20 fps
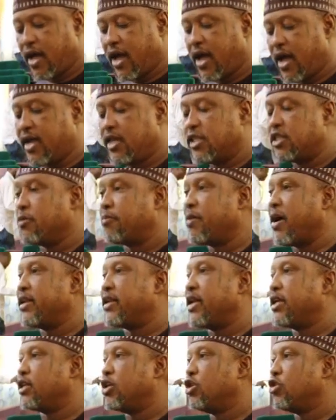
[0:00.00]
and is
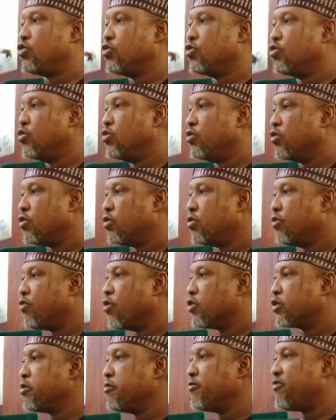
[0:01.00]
divided into
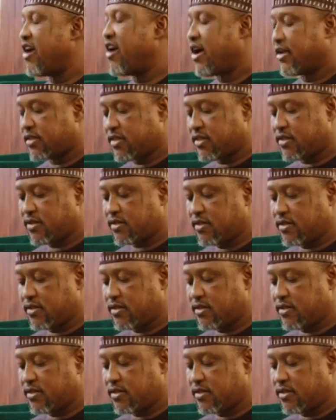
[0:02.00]
14 parts.